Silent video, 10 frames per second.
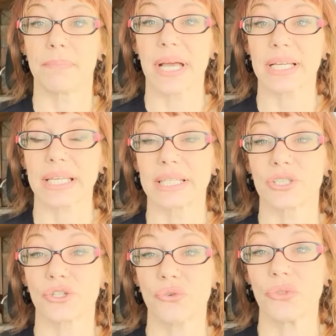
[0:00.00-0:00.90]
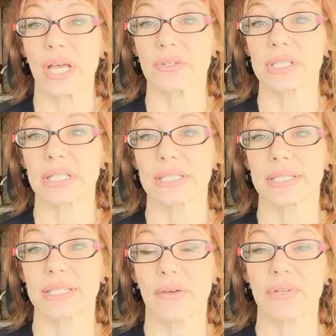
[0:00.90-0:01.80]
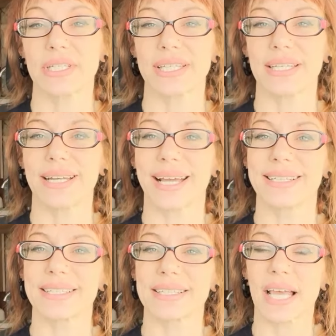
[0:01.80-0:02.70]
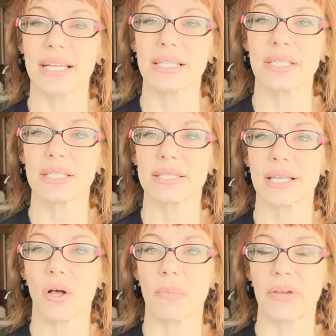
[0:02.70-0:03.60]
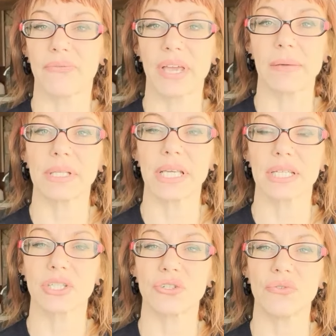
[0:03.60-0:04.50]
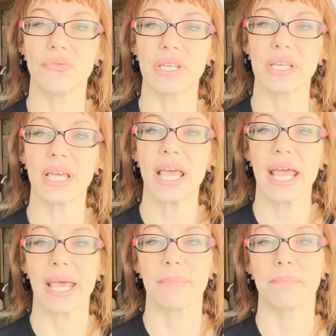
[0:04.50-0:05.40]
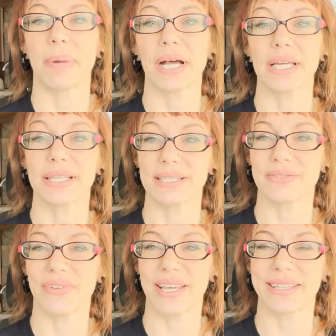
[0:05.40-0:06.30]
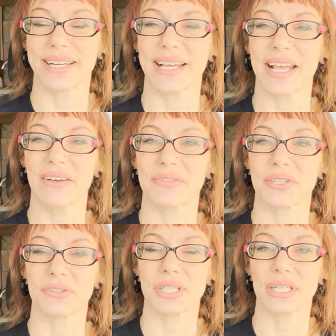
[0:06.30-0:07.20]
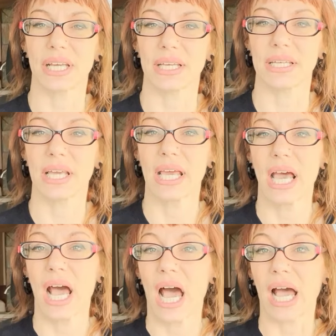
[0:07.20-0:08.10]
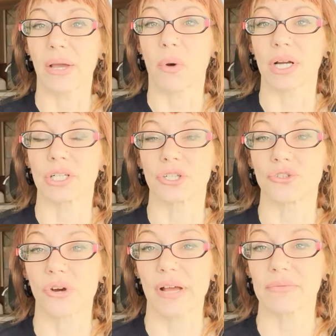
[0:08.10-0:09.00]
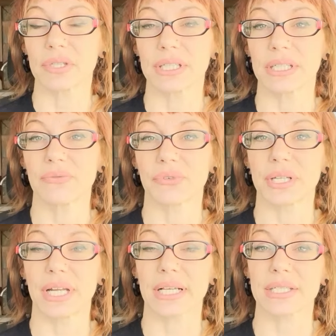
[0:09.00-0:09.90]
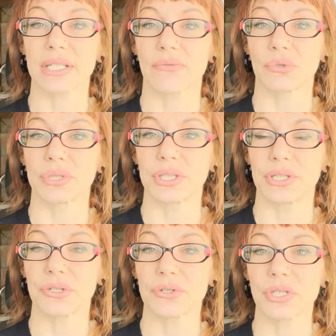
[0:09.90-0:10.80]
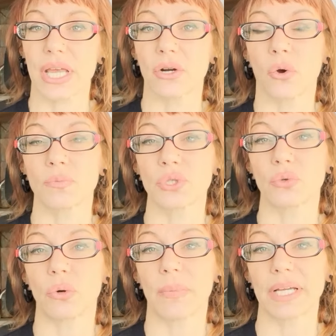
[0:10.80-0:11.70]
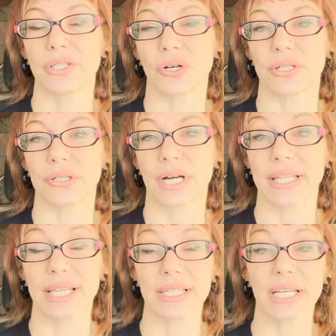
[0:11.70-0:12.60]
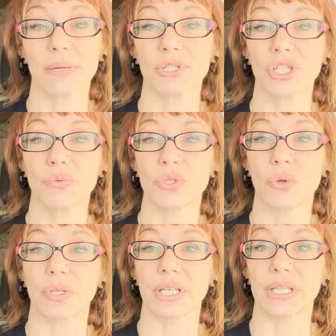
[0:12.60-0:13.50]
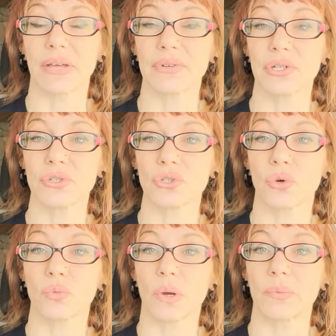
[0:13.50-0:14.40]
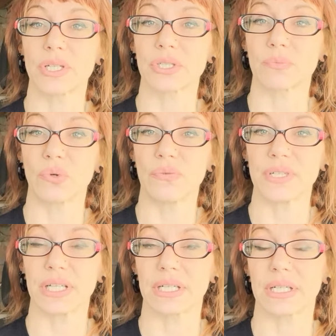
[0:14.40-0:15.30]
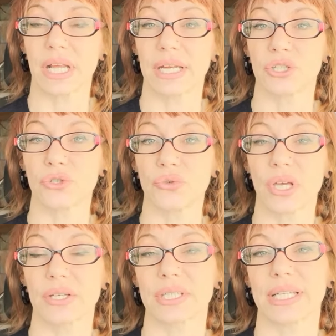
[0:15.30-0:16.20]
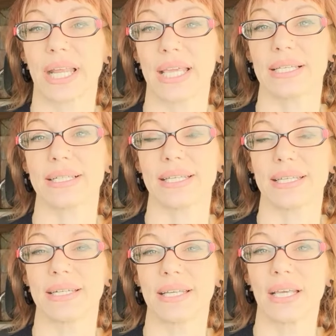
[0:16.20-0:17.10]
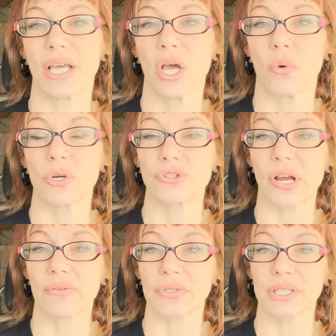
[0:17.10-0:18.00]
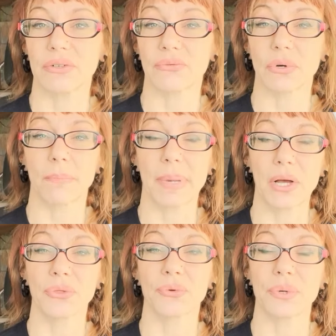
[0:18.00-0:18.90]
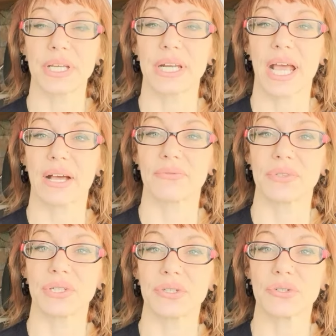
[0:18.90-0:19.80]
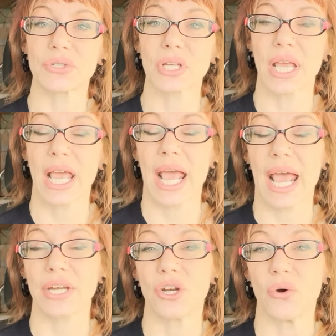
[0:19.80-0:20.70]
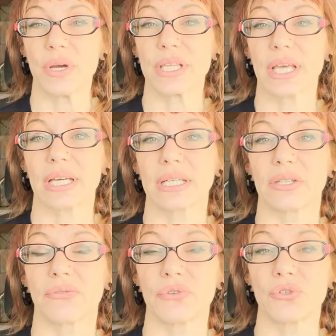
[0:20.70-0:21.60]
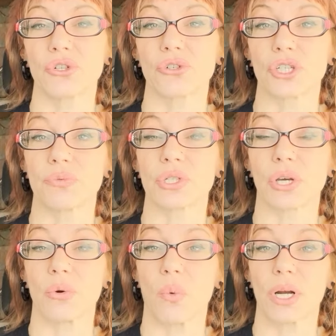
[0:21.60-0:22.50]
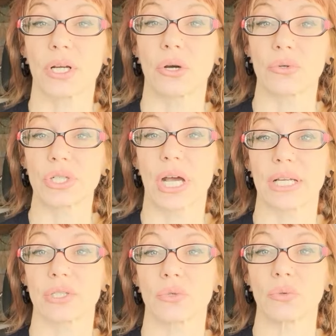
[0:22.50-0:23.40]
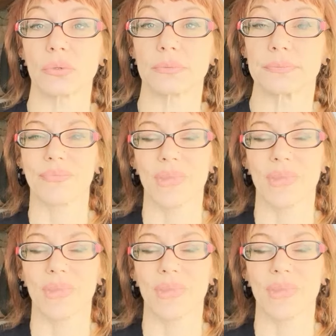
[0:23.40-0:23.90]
Back in 2017, I decided to sell my family SUV and buy this van that I have here today. I wanted to travel in it for the next several years and homeschool my daughter. At that time, she was only 11 years old when we moved in it in 2018. We traveled in it for about three and a half years, knowing that in the future she was going to want to go to high school